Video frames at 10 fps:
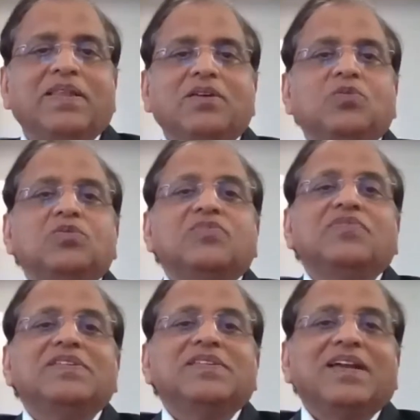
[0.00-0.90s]
They use
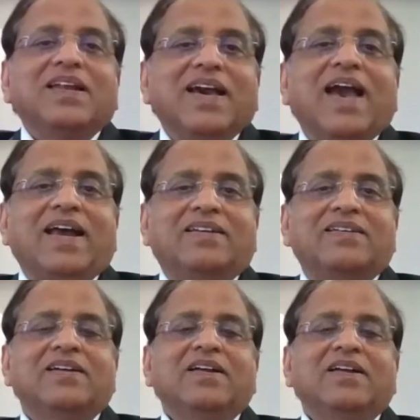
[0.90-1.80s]
physical cash,
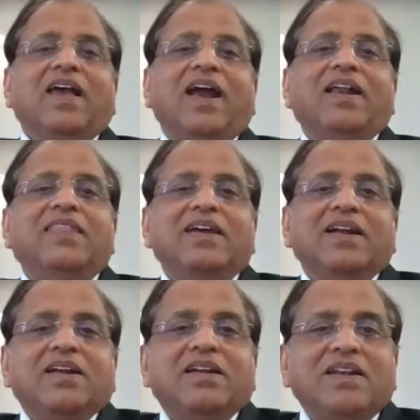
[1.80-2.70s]
and they
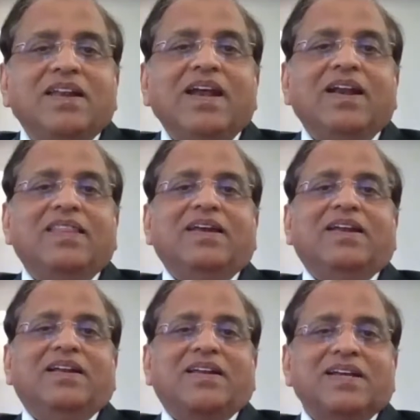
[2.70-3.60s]

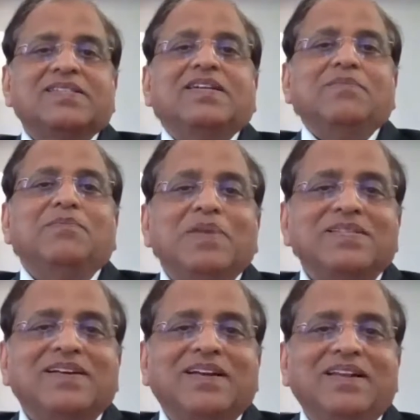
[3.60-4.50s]
trust
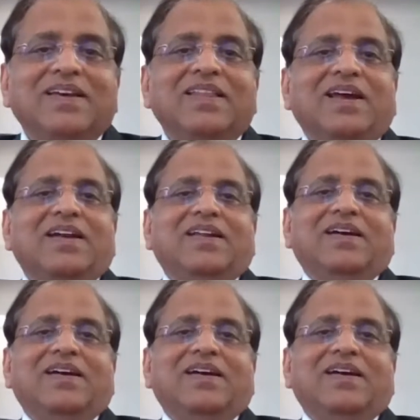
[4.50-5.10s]
implicitly that